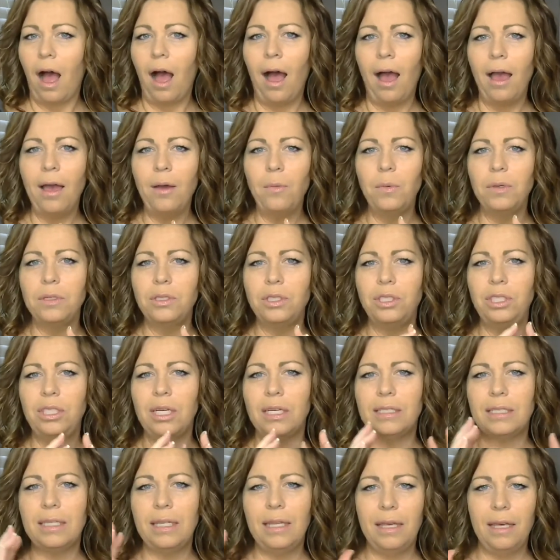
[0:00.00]
I was
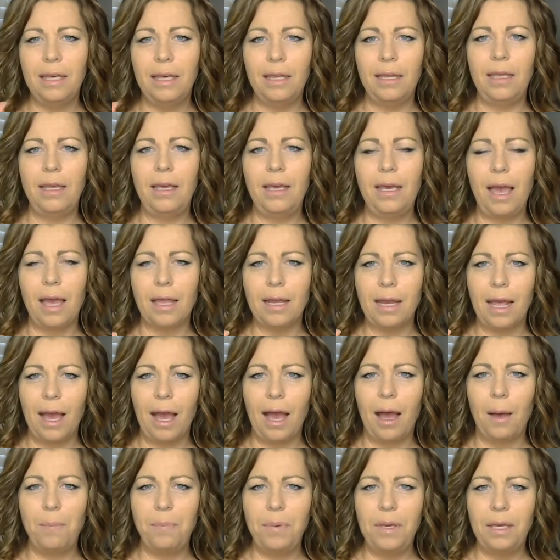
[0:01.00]
just giddy and
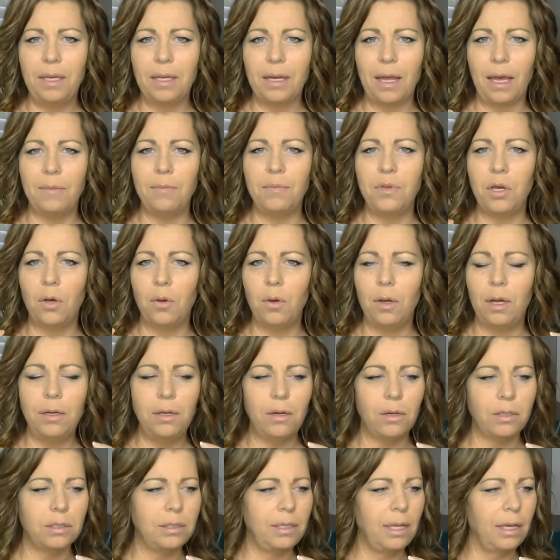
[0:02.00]
happy, and I don't
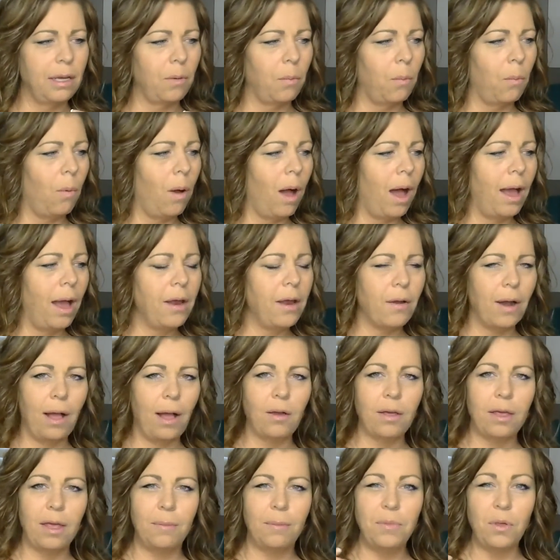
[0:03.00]
understand why or
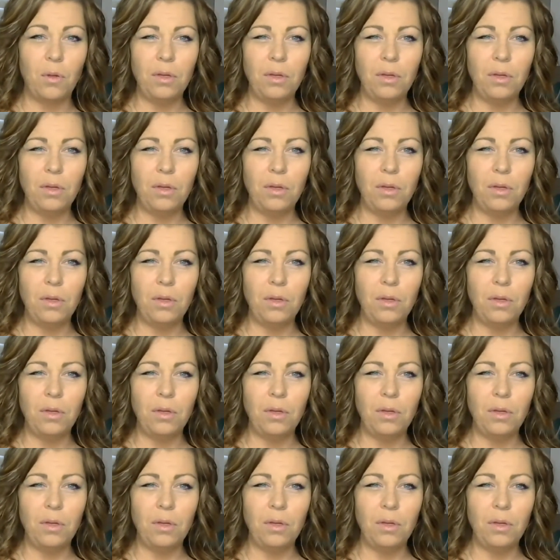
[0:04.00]
how come.